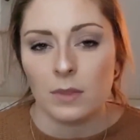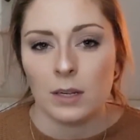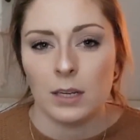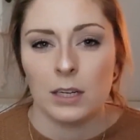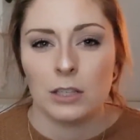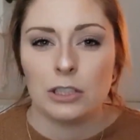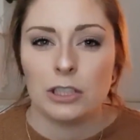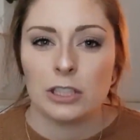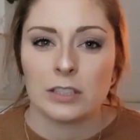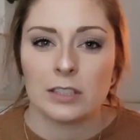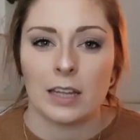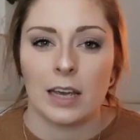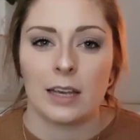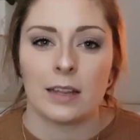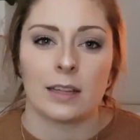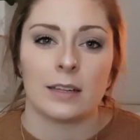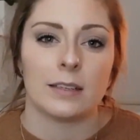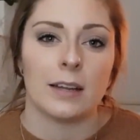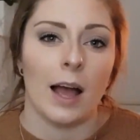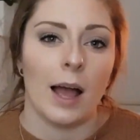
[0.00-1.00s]
It's just like
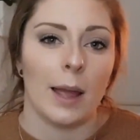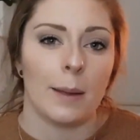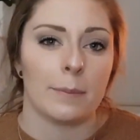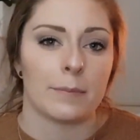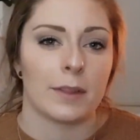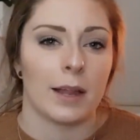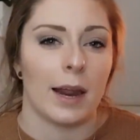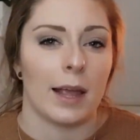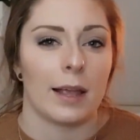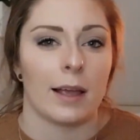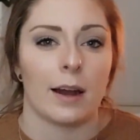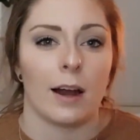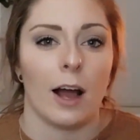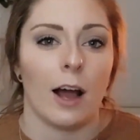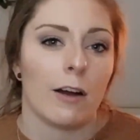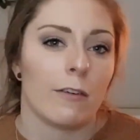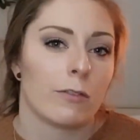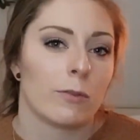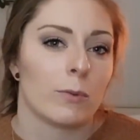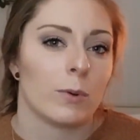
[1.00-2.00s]
the times that I get off